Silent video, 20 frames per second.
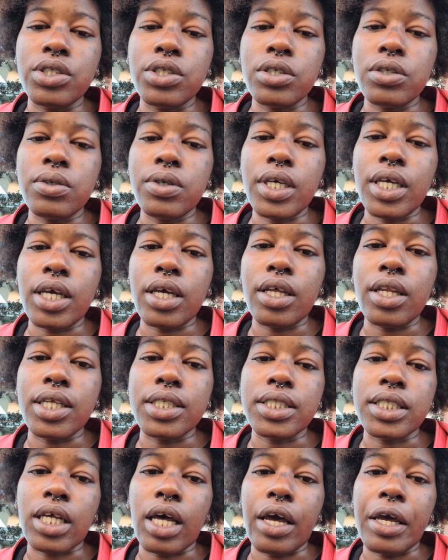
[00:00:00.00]
doing an
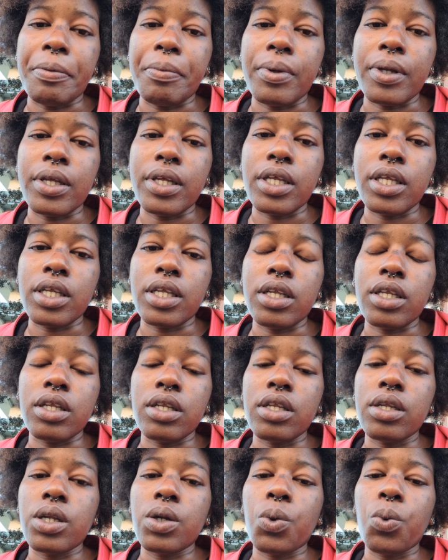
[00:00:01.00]

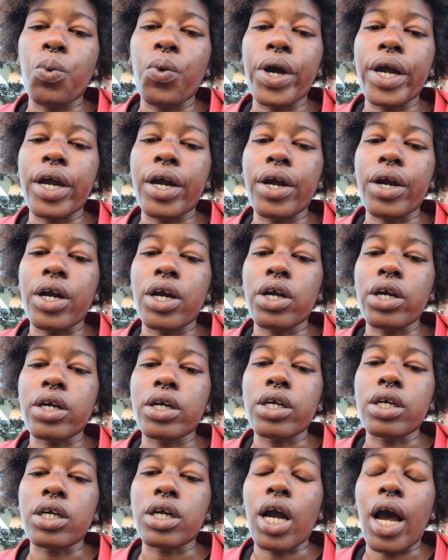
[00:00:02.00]
assignment
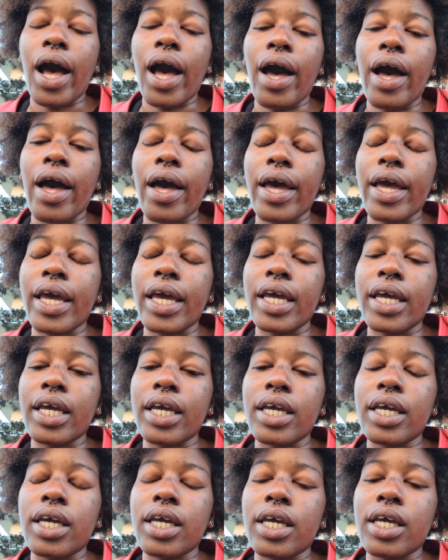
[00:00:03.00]
where
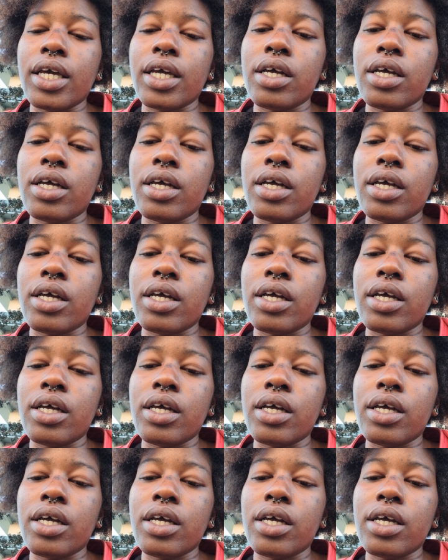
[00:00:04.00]
I,